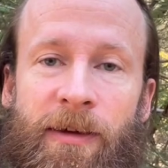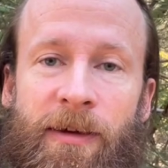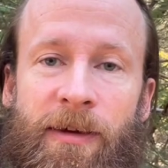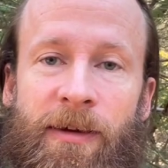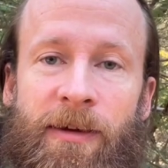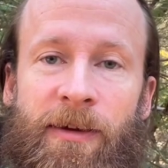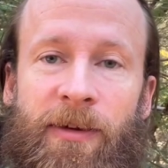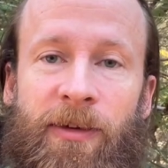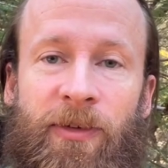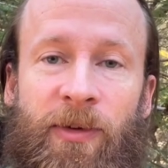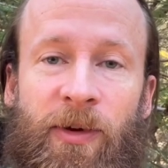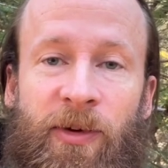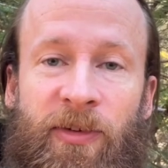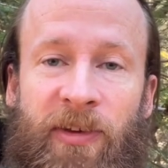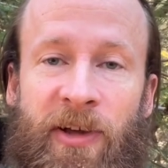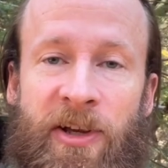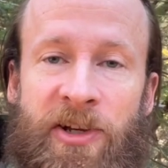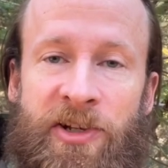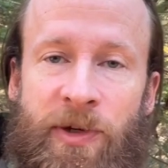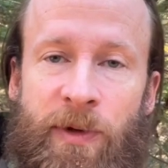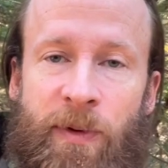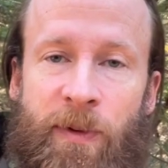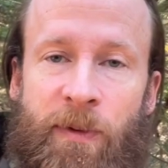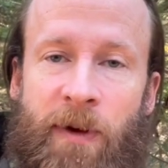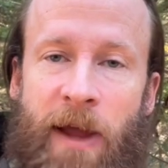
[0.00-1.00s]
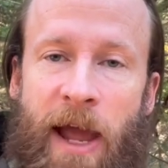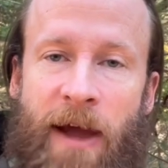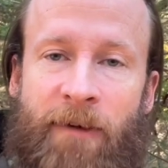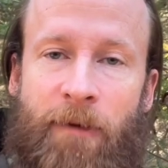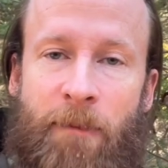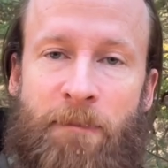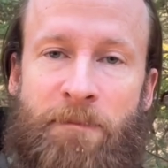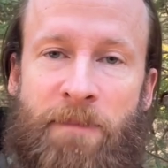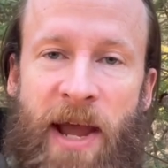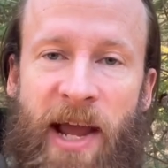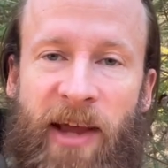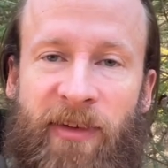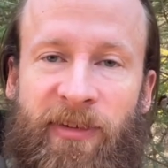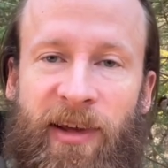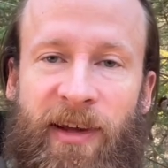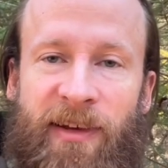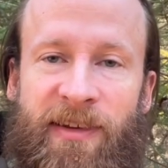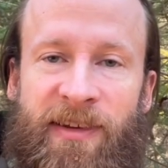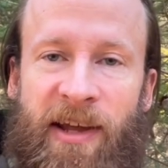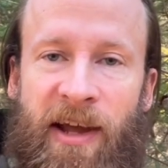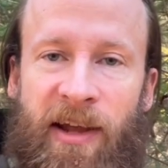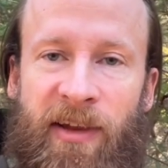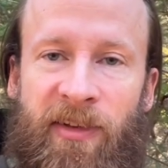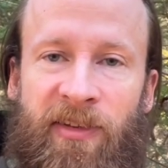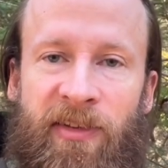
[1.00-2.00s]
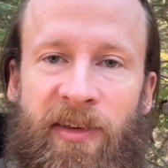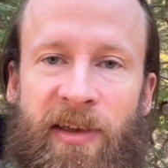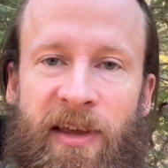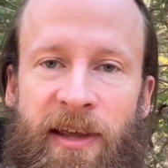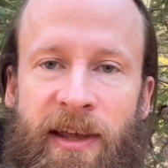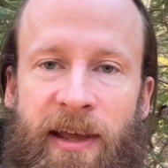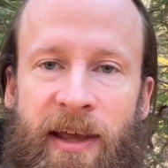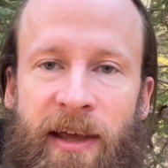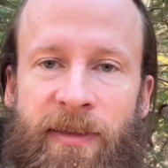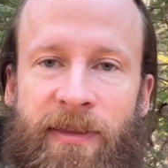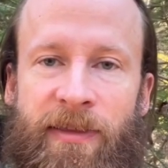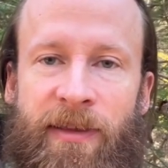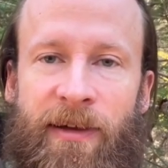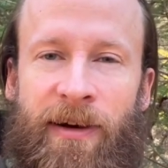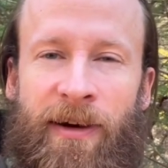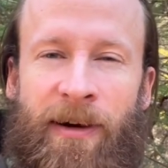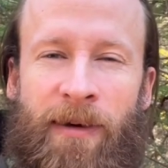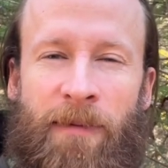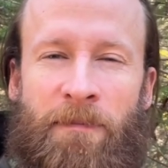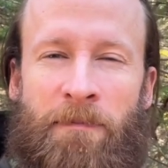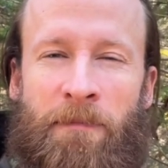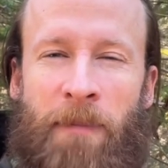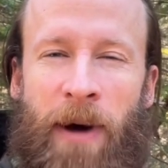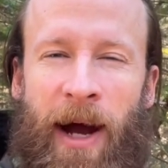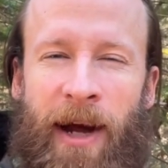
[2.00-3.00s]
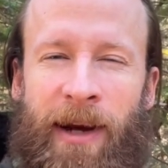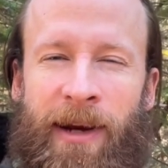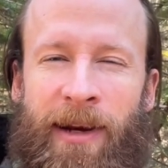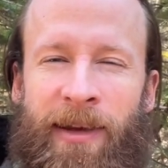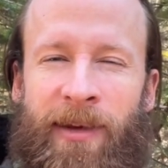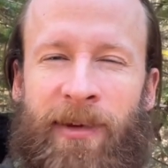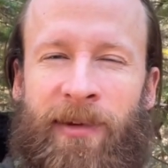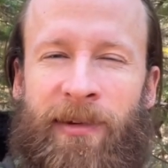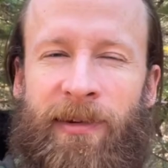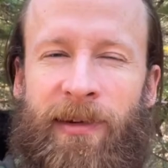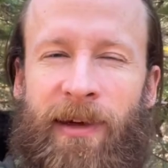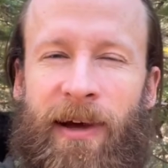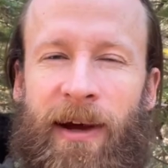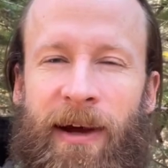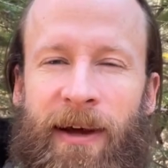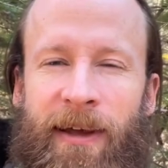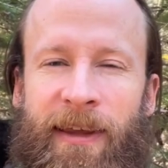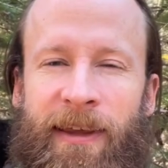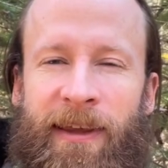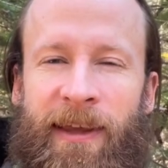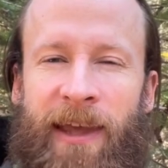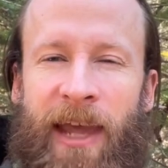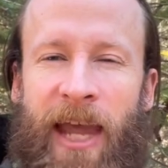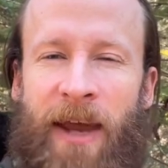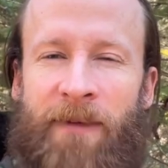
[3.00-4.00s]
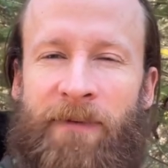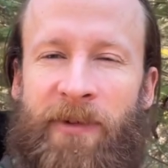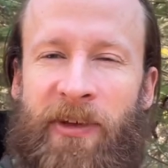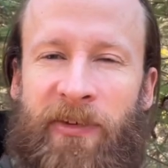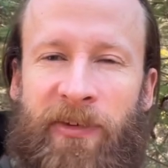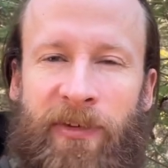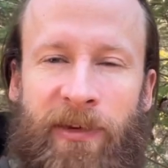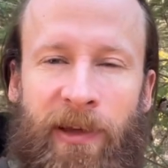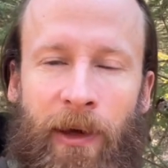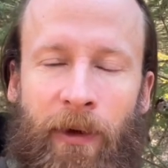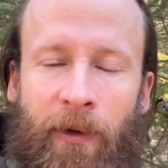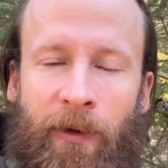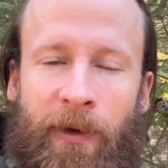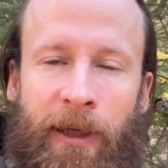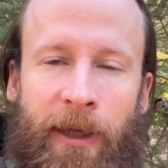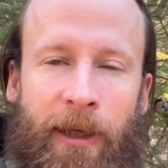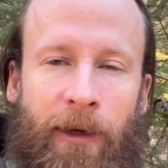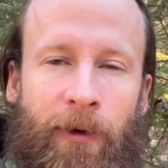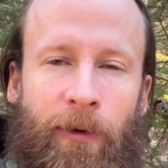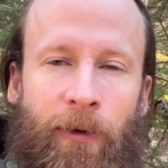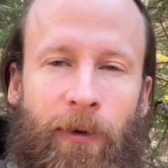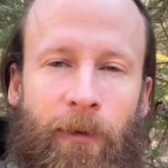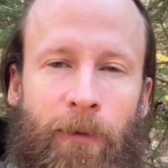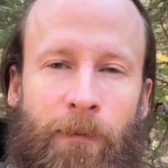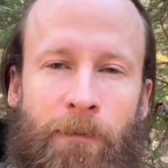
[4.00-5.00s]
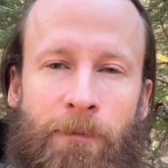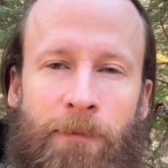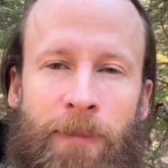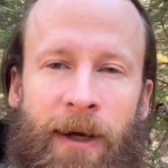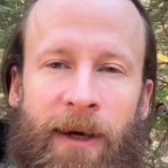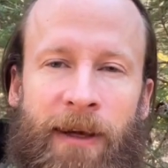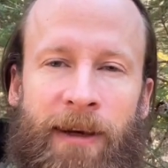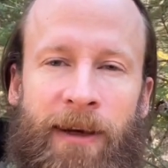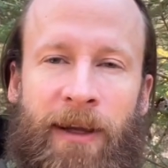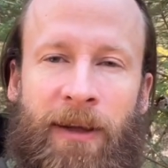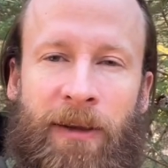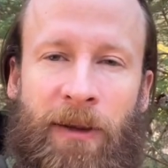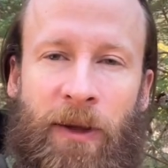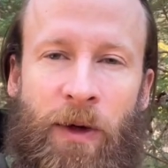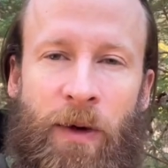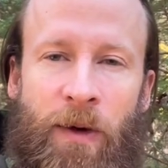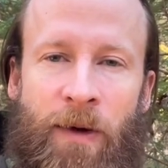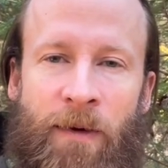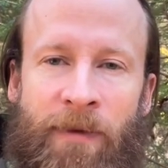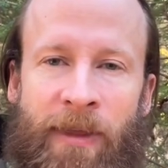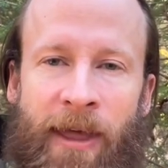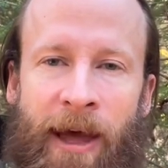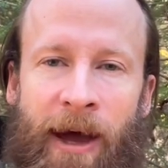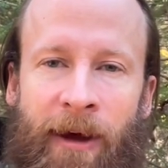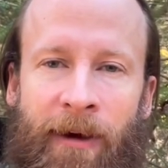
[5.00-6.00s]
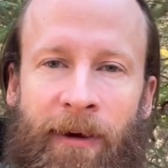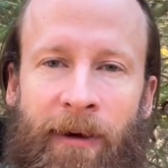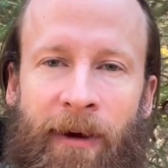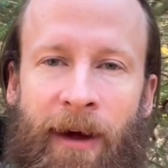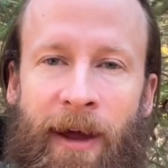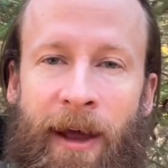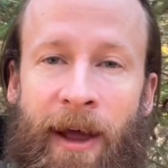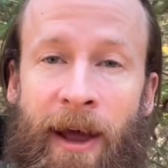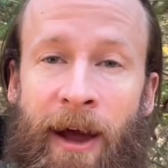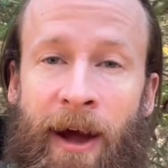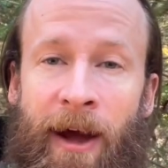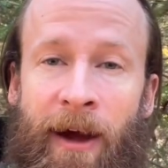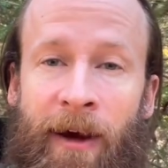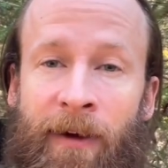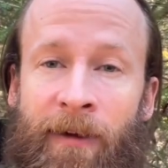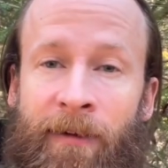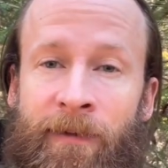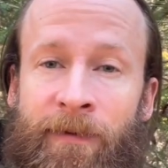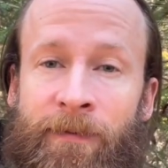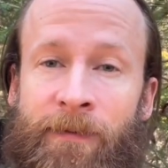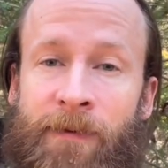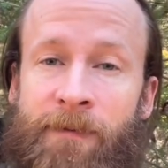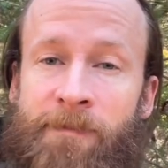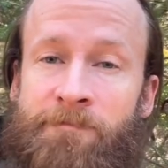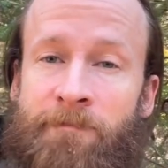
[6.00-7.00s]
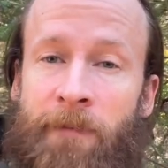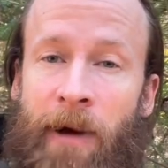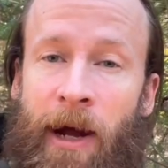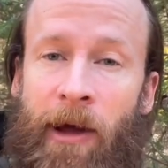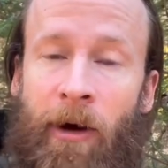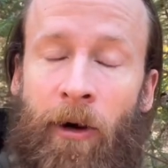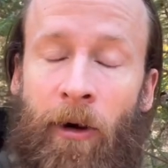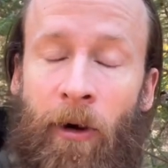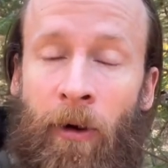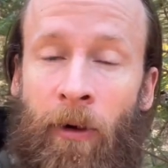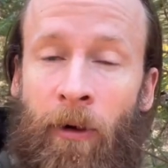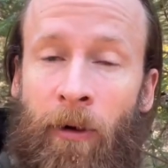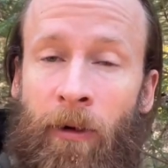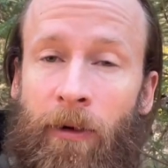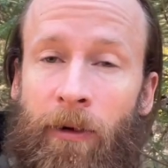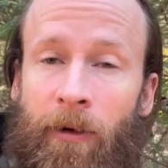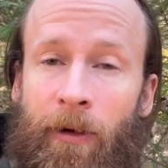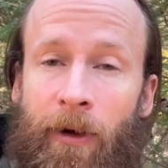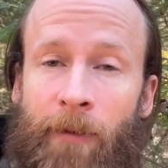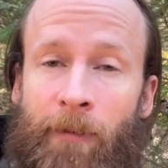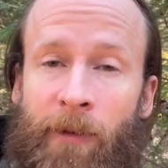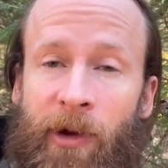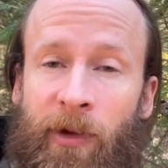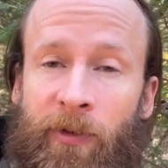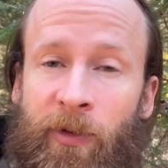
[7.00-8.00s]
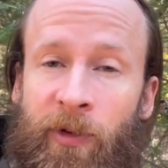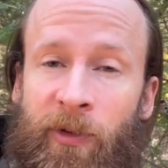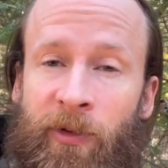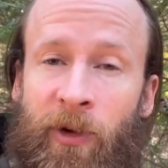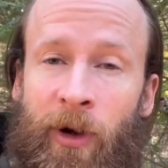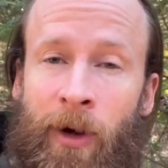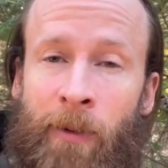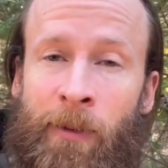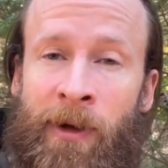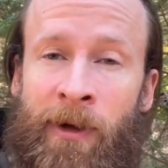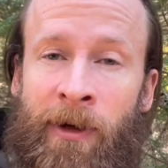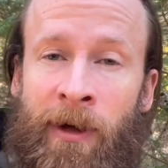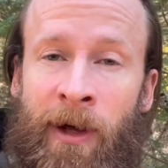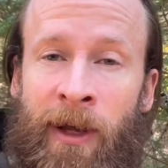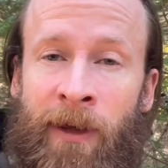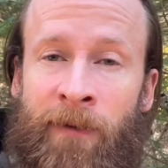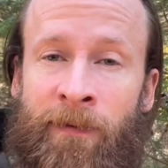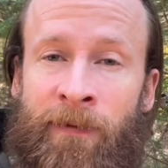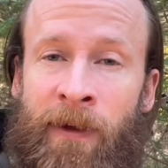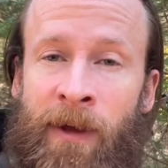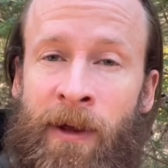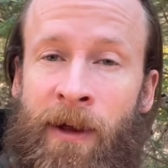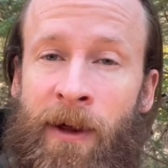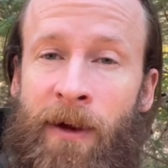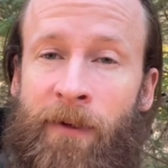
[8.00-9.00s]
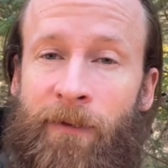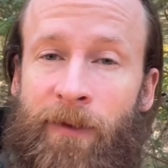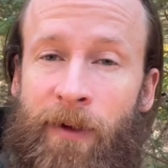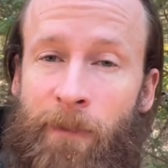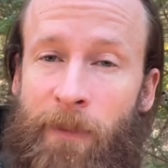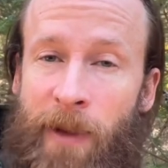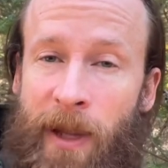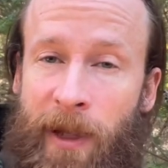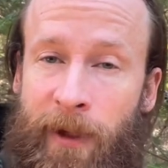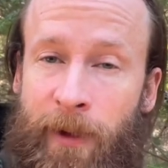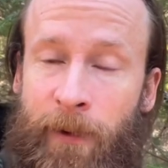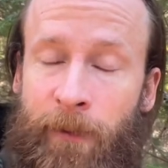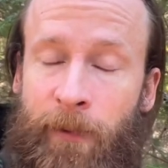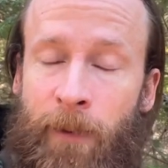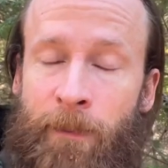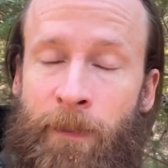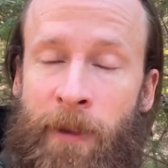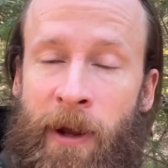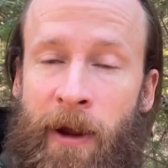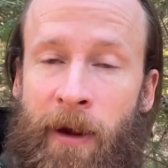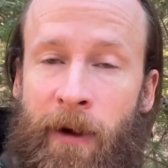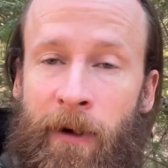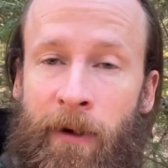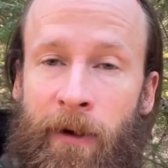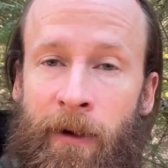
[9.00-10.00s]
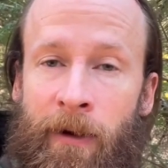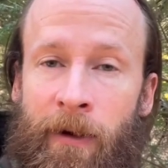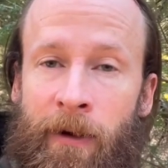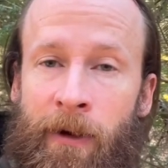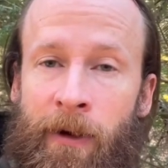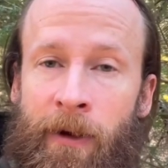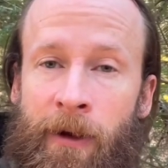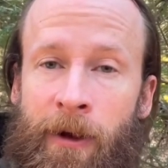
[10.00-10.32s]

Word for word: So essentially we have a basic ten C kit there, minus a canvas sail needle, but in lieu of that, I have my awl on my Swiss Army knife for making repair.